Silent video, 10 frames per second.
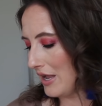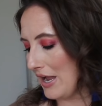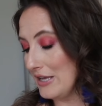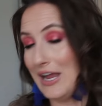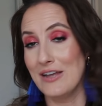
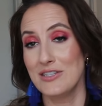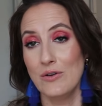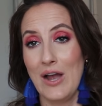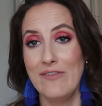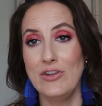and yeah,
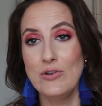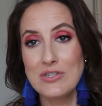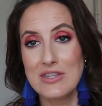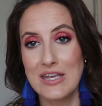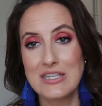so I've
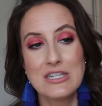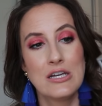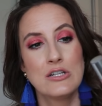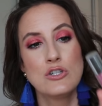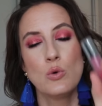used this
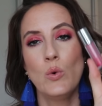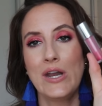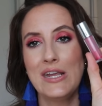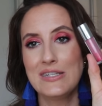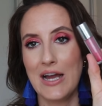
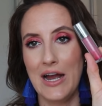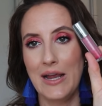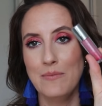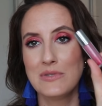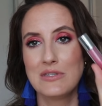twenty
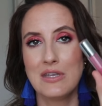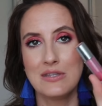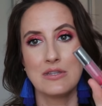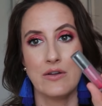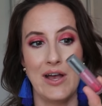times
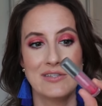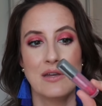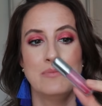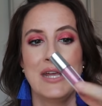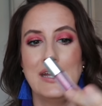since the last
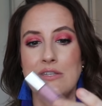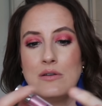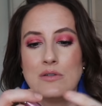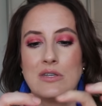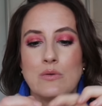update,
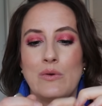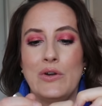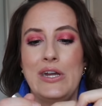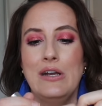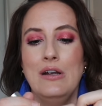so since we were
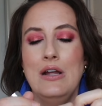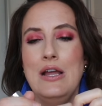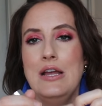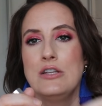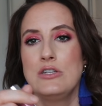here,
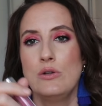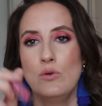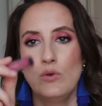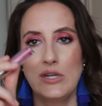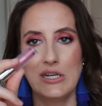
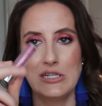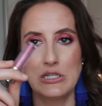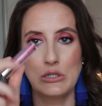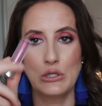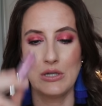to get it
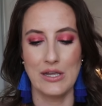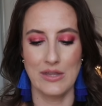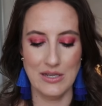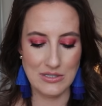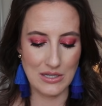to look like
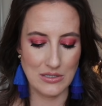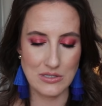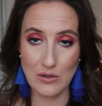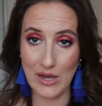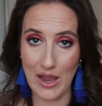this. And
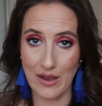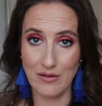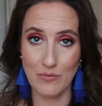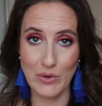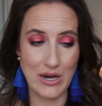so yeah,
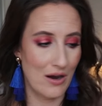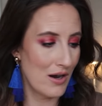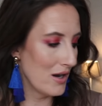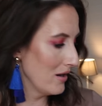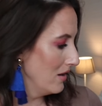we
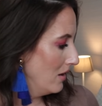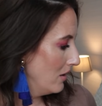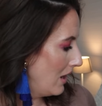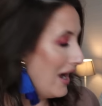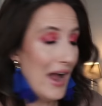are,
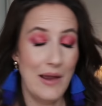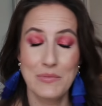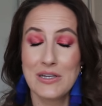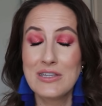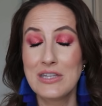uh,
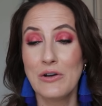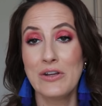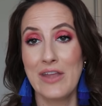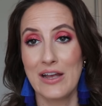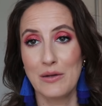I'm
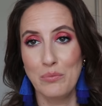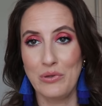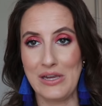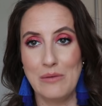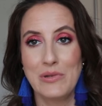considering that
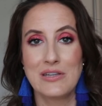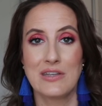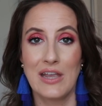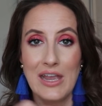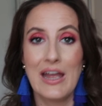complete
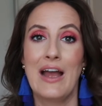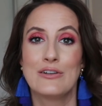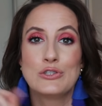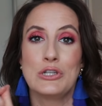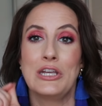because I can't
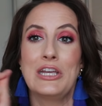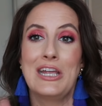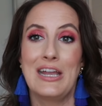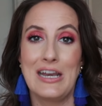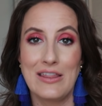actually
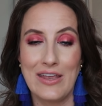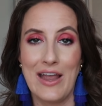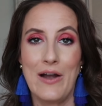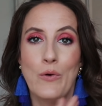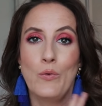get
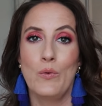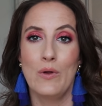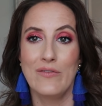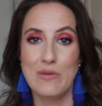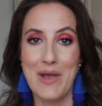anything out
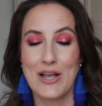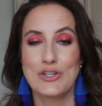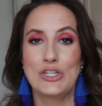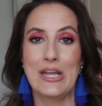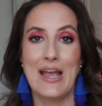of the
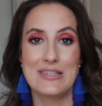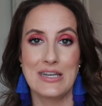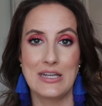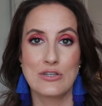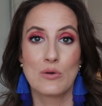packaging as
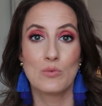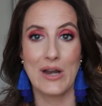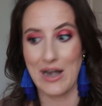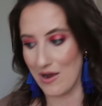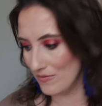it is
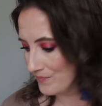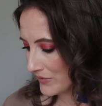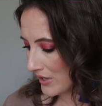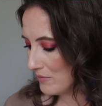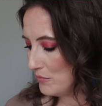right now.
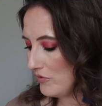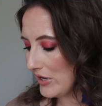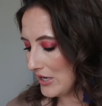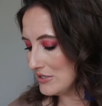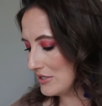
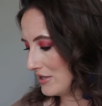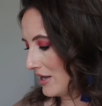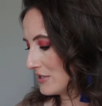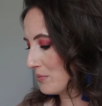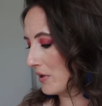Moving into the
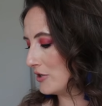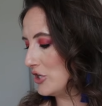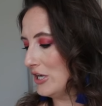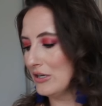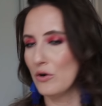next
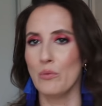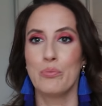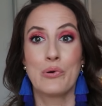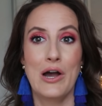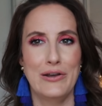project or
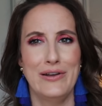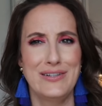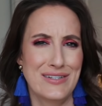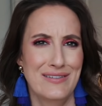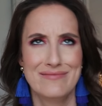
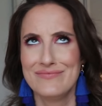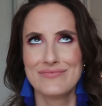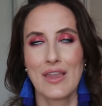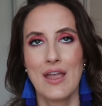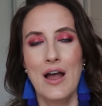product,
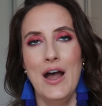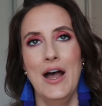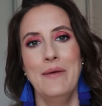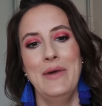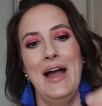
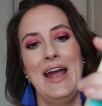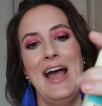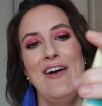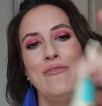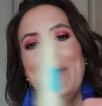Um, I
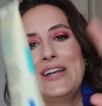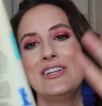have my